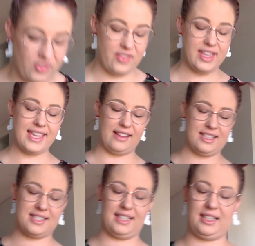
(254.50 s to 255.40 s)
a
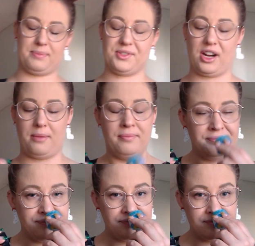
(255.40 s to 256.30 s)
Galaxy lip scrub.
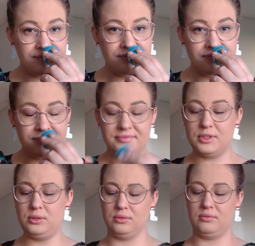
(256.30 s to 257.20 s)

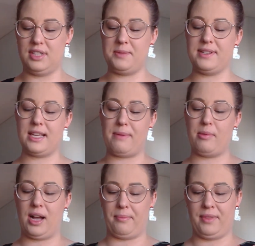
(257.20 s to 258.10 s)
Oh, it smells like
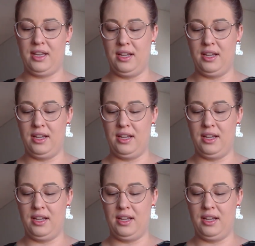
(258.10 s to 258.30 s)
bubblegum.